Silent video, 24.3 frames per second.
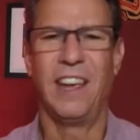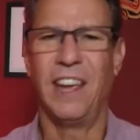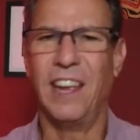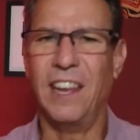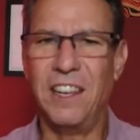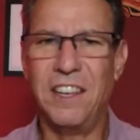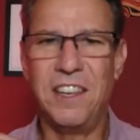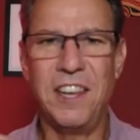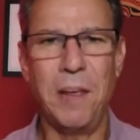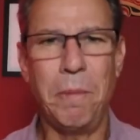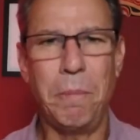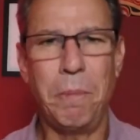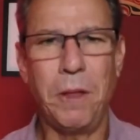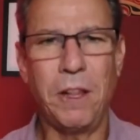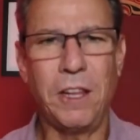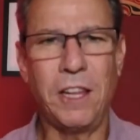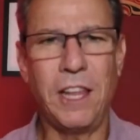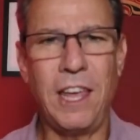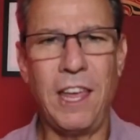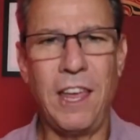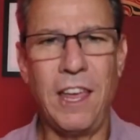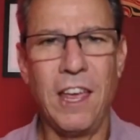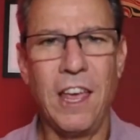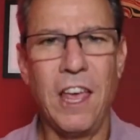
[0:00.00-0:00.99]
And
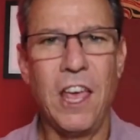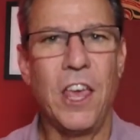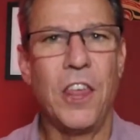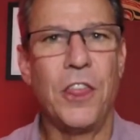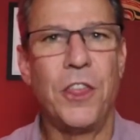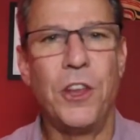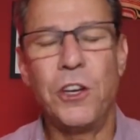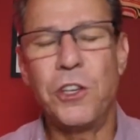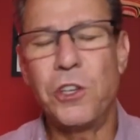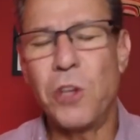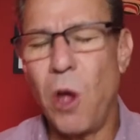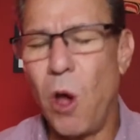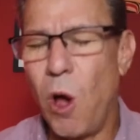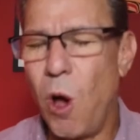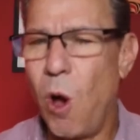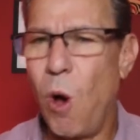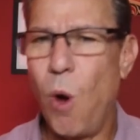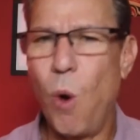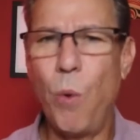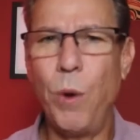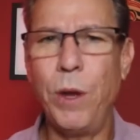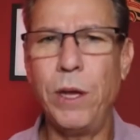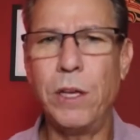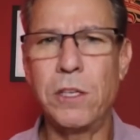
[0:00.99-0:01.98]
typically, there's
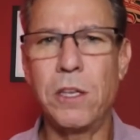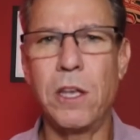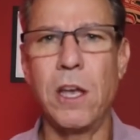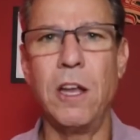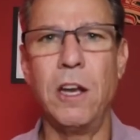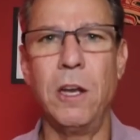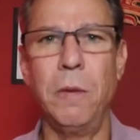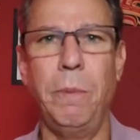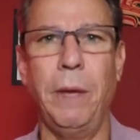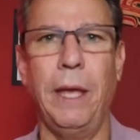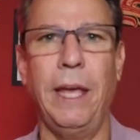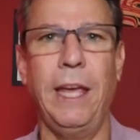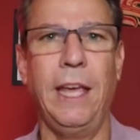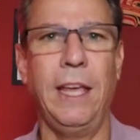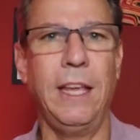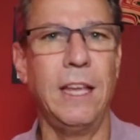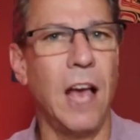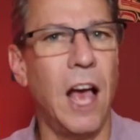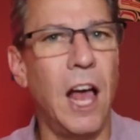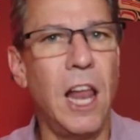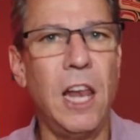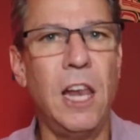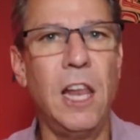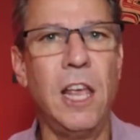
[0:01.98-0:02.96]
always gonna be
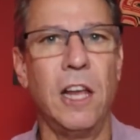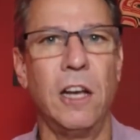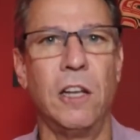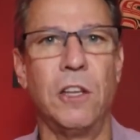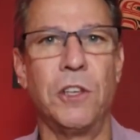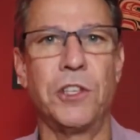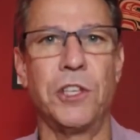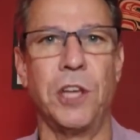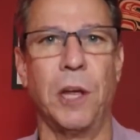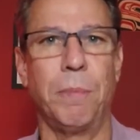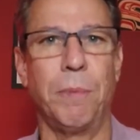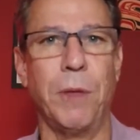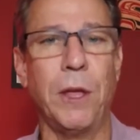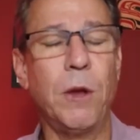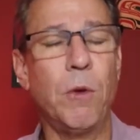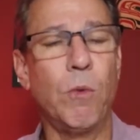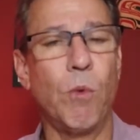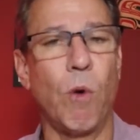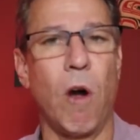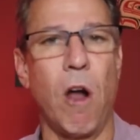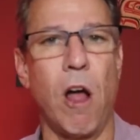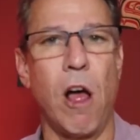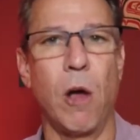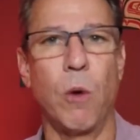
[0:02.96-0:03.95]
a little
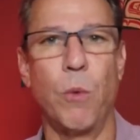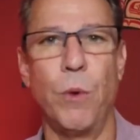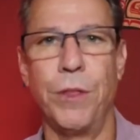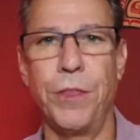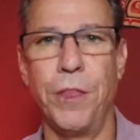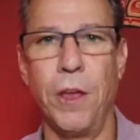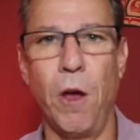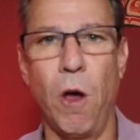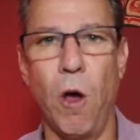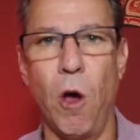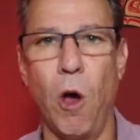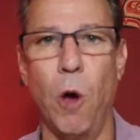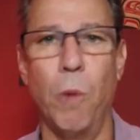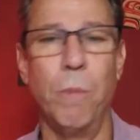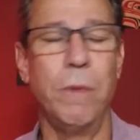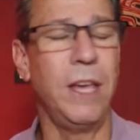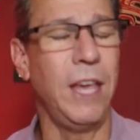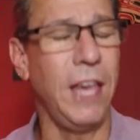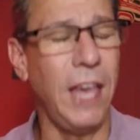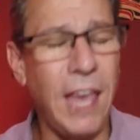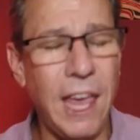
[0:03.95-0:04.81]
something wrong with the home,